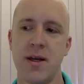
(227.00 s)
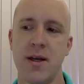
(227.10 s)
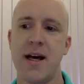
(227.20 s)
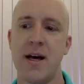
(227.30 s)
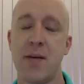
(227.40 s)

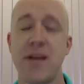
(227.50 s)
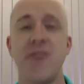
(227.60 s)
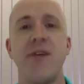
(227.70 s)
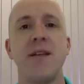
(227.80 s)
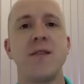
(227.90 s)
uh, be
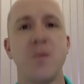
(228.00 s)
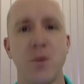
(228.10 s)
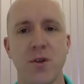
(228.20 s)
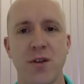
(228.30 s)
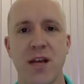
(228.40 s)

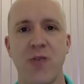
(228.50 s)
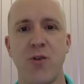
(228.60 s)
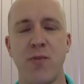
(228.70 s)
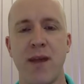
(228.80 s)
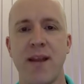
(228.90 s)
defensible, so that if we've
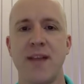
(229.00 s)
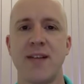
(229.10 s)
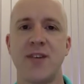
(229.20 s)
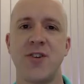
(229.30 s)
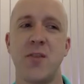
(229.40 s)
made a
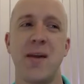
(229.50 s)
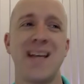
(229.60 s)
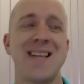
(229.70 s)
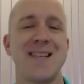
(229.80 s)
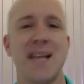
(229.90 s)
decision, it
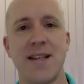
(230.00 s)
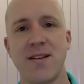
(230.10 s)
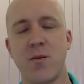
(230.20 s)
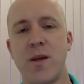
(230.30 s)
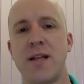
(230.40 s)
makes sense
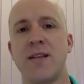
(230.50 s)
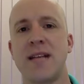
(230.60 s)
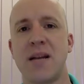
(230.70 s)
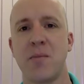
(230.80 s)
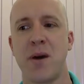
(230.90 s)
and we can
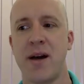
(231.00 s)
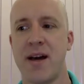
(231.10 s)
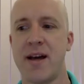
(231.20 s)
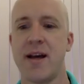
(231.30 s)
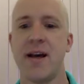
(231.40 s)
stand by
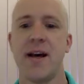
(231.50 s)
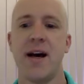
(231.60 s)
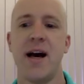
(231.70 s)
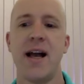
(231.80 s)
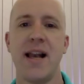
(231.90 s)
it,
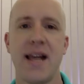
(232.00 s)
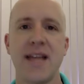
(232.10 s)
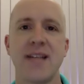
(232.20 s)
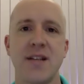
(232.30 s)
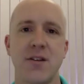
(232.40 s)
at
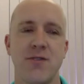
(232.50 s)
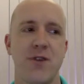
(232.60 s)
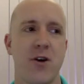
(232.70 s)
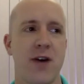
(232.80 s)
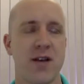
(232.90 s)
least
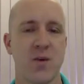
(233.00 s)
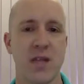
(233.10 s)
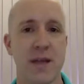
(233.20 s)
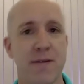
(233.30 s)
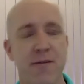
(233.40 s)
insofar as with
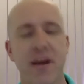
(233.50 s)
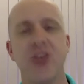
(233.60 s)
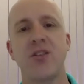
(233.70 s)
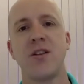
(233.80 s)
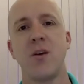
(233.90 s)
the
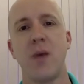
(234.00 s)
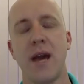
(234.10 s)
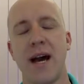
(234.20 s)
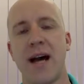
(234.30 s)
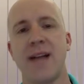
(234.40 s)
information that we
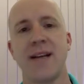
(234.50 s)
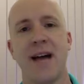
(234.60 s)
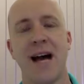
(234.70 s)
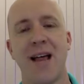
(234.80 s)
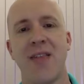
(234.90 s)
had
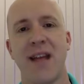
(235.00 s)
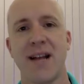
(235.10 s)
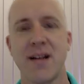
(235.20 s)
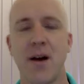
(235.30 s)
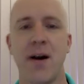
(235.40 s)
at that
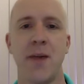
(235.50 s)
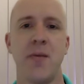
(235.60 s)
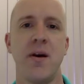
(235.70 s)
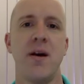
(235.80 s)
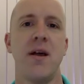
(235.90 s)

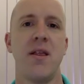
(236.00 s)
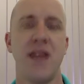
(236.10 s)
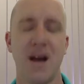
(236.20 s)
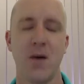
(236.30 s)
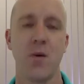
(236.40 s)
time,
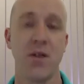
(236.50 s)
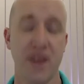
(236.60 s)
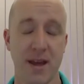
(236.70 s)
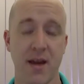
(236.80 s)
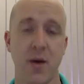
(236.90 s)
that we
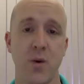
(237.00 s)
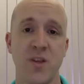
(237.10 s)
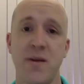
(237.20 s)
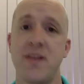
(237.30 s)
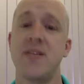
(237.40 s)
think was the
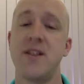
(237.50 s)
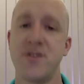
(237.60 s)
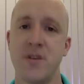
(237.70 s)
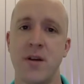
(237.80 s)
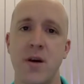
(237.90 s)
best
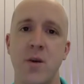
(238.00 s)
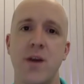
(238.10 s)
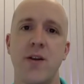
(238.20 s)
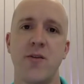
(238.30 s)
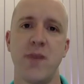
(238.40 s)
decision we
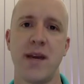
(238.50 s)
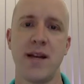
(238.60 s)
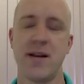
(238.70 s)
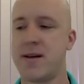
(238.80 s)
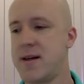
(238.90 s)
could have made.
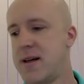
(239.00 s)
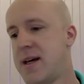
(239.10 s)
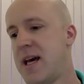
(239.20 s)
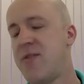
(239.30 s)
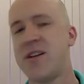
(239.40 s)

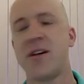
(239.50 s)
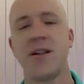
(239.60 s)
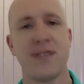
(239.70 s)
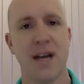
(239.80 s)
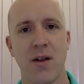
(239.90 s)
If it
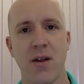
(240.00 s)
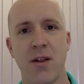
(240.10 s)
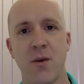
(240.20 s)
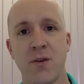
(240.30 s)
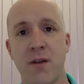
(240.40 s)
turns that
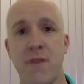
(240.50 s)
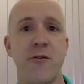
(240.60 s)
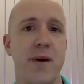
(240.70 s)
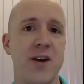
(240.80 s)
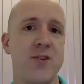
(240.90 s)
there was other
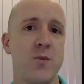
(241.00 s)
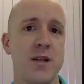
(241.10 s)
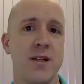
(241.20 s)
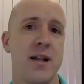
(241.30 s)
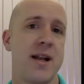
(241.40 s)
information we
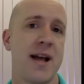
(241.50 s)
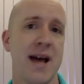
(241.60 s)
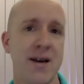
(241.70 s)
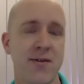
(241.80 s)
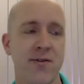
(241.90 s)
didn't
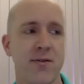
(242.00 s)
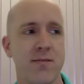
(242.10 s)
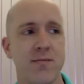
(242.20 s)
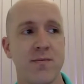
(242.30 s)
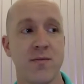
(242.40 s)
have,
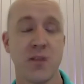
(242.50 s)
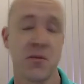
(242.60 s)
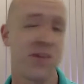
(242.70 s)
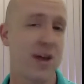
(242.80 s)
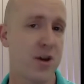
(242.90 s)
some
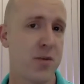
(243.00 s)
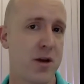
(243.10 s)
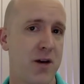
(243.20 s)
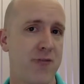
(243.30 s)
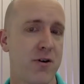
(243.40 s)
of that could be
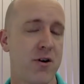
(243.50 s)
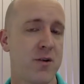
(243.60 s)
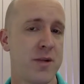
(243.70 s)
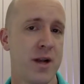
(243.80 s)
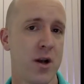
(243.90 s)
our fault because
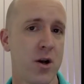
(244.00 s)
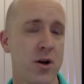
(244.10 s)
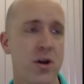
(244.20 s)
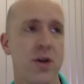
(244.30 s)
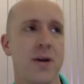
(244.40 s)
we didn't
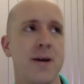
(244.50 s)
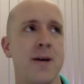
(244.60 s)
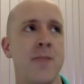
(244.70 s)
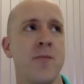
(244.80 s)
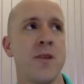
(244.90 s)
look.
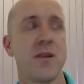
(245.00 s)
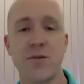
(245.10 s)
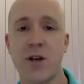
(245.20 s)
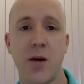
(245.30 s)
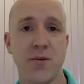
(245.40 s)

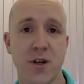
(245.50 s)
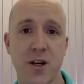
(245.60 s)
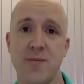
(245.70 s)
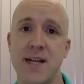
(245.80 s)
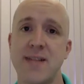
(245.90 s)
Sometimes
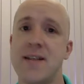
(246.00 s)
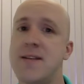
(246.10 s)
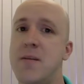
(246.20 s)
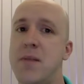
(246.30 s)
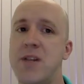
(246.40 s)
circumstances
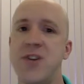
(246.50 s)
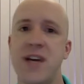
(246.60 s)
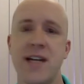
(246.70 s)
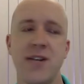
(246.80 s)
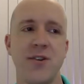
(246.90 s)
simply
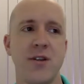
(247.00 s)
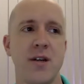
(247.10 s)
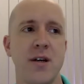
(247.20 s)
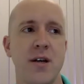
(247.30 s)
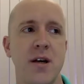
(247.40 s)
change.
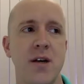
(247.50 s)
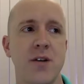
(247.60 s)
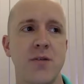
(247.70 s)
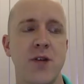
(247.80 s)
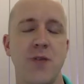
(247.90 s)

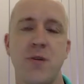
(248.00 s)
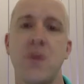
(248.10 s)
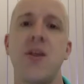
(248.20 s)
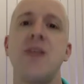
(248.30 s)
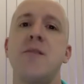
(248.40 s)
Sometimes there were
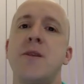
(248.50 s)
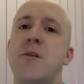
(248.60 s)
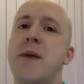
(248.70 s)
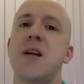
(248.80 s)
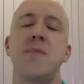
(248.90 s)
things you might not
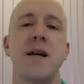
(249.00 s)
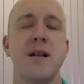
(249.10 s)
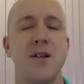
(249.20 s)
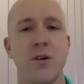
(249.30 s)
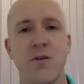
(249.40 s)
be
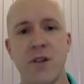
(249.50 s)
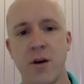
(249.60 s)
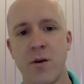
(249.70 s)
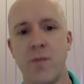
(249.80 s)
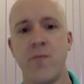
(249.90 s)
expected to have
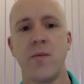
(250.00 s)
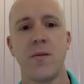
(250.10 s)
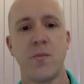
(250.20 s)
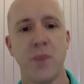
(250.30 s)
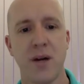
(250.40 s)
known.
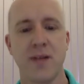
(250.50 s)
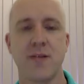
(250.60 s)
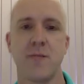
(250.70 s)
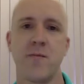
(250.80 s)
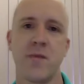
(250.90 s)
But